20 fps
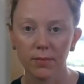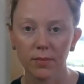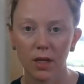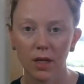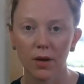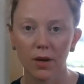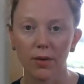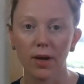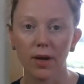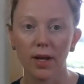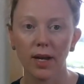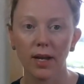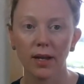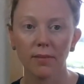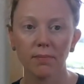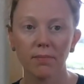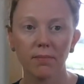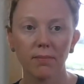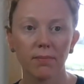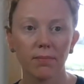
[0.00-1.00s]

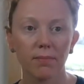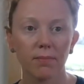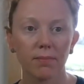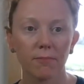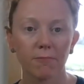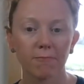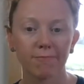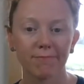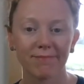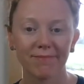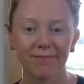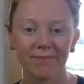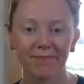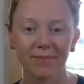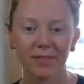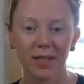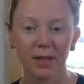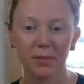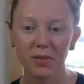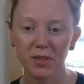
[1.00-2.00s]
and
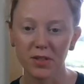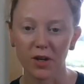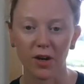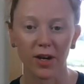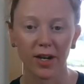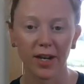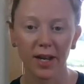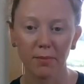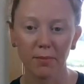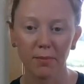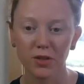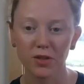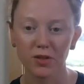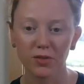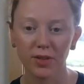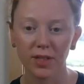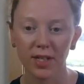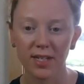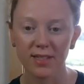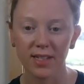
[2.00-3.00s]
I'm sorry, I'm just
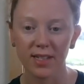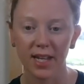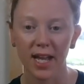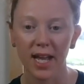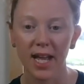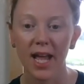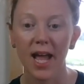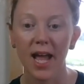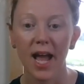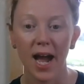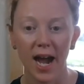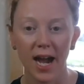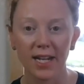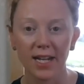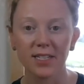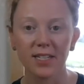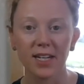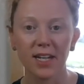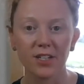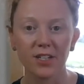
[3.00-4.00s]
realizing I
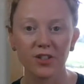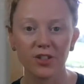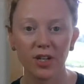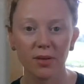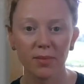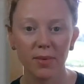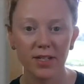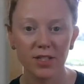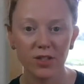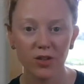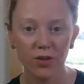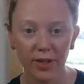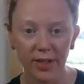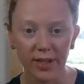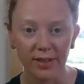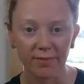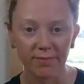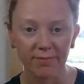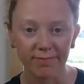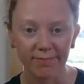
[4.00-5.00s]
did not share my
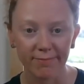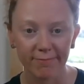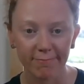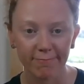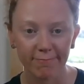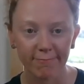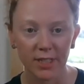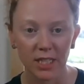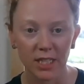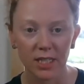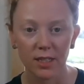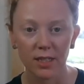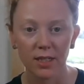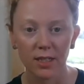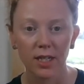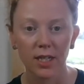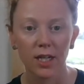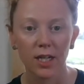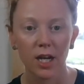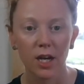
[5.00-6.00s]
screen.
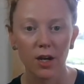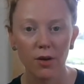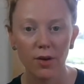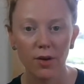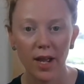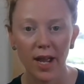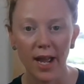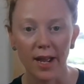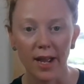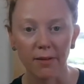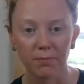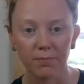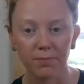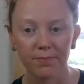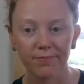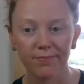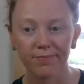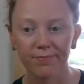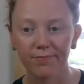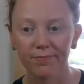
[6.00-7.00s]
Okay,
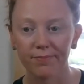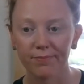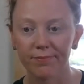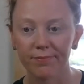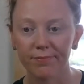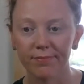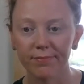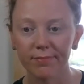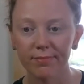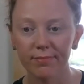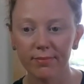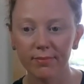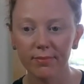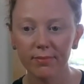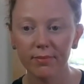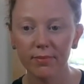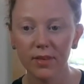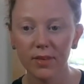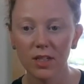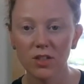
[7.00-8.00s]

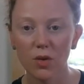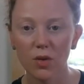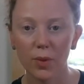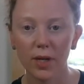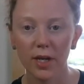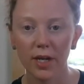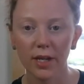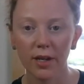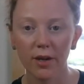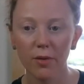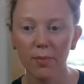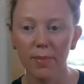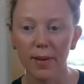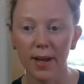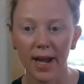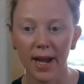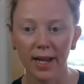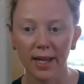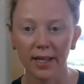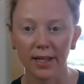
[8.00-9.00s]
so we're going to go
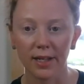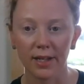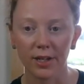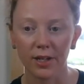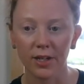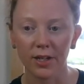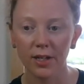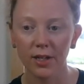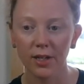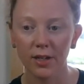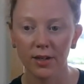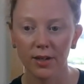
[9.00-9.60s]
back here.